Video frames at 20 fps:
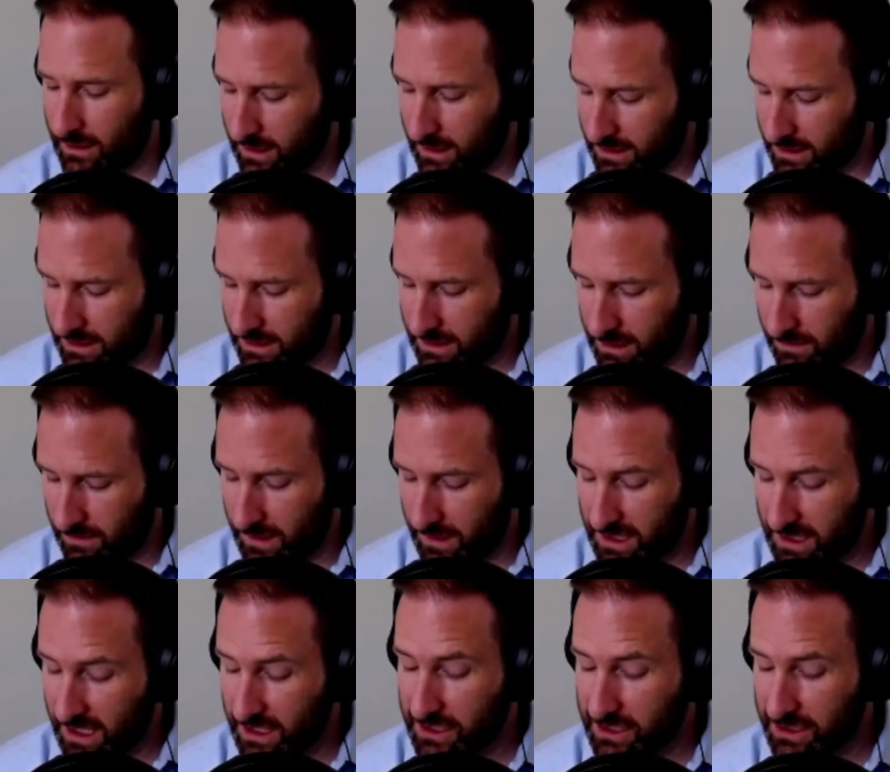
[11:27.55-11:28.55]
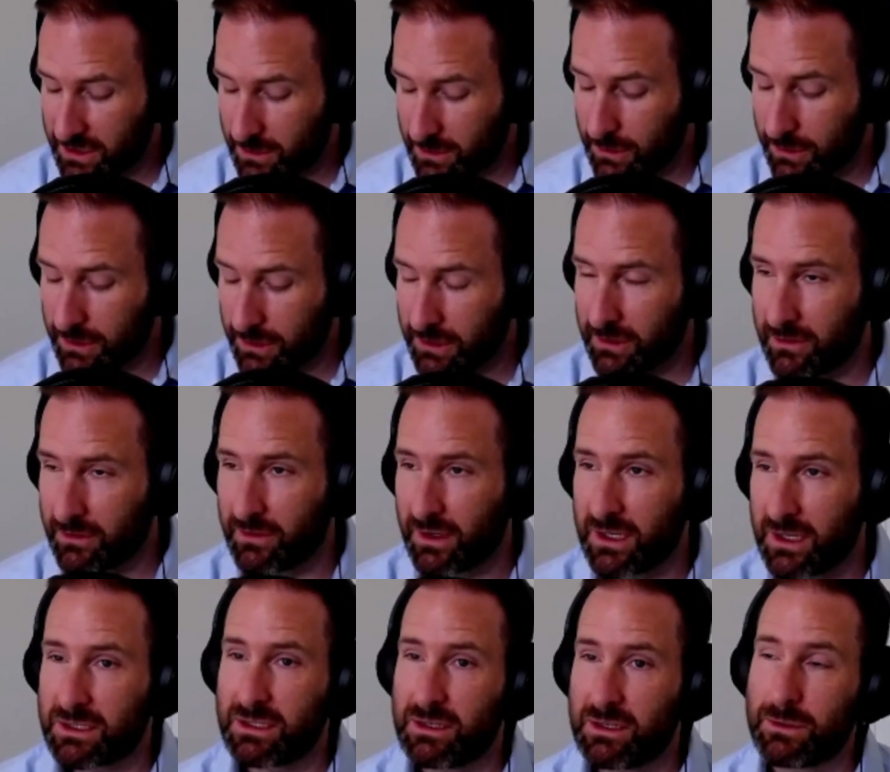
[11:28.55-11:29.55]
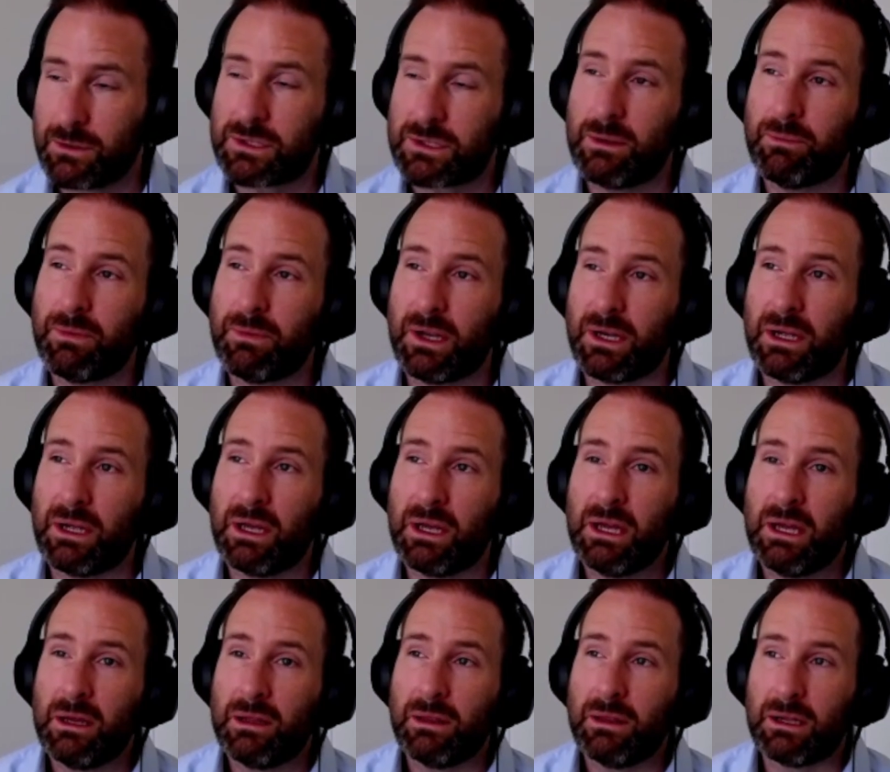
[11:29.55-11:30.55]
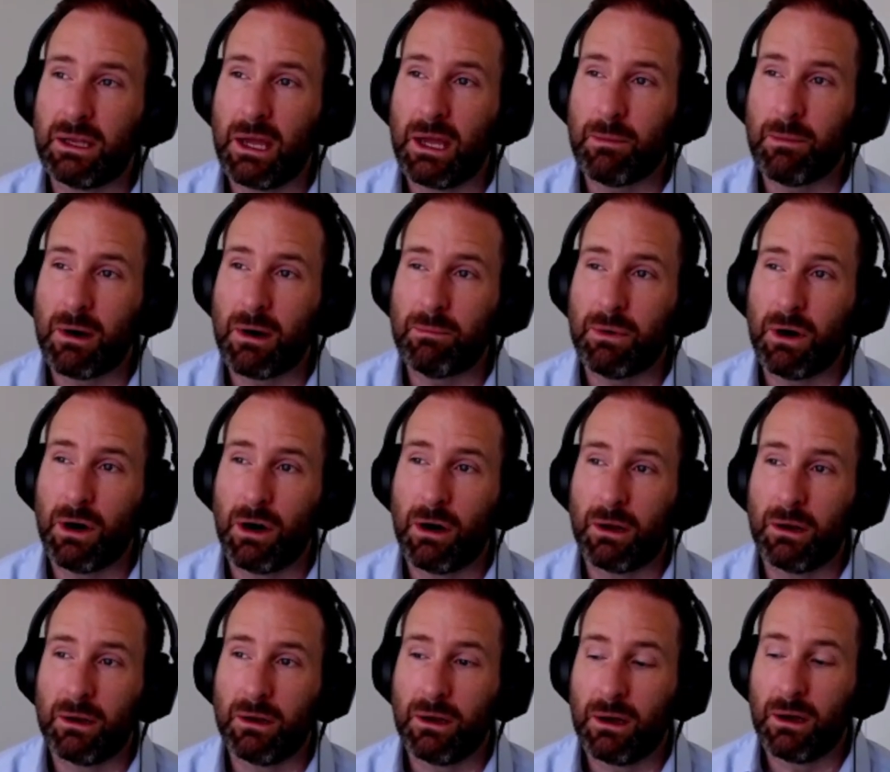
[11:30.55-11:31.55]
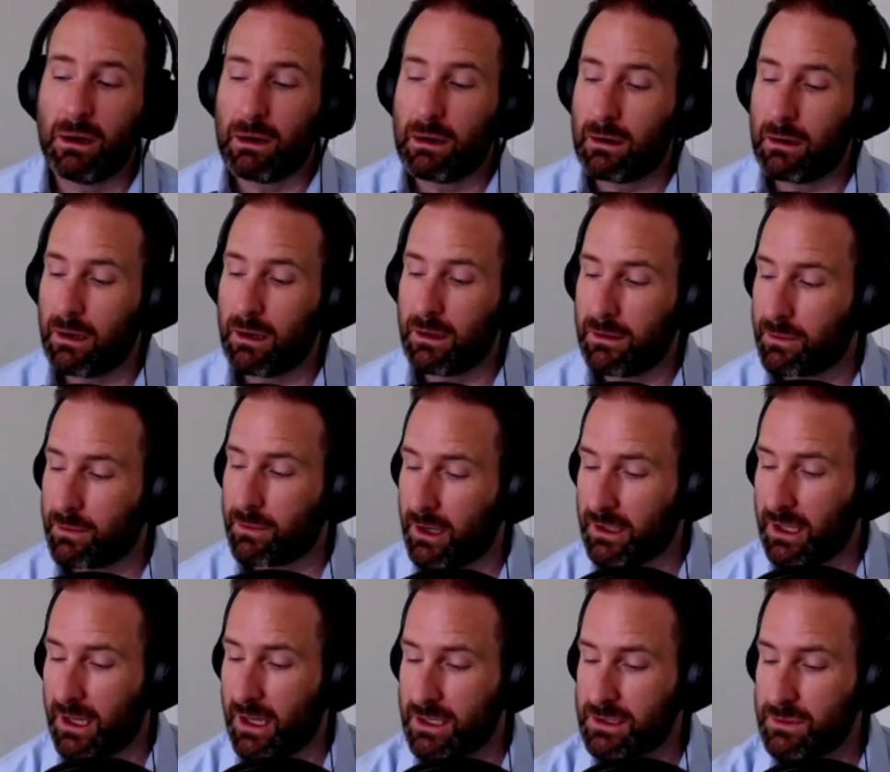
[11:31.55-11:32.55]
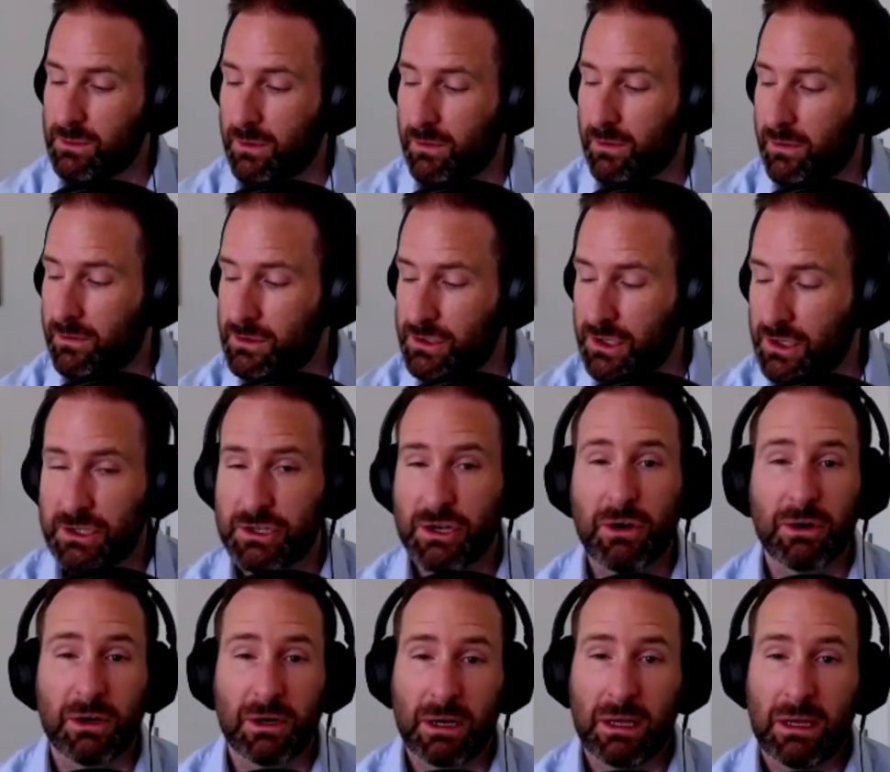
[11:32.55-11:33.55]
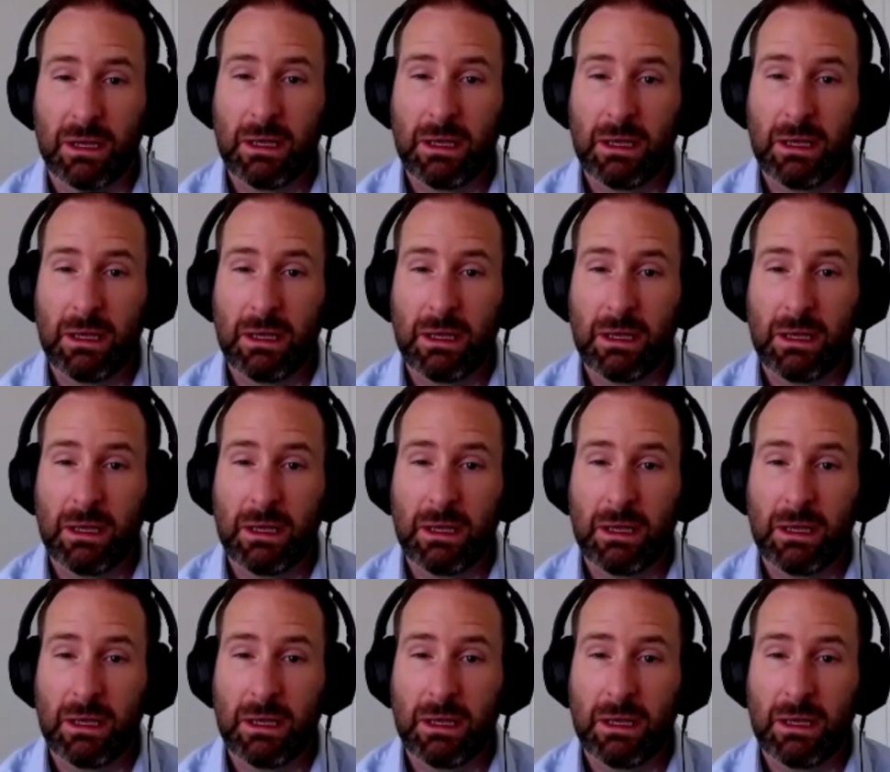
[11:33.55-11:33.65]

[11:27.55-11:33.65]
That's actually really good advice. There was something that came up on the podcast with Josh Hogan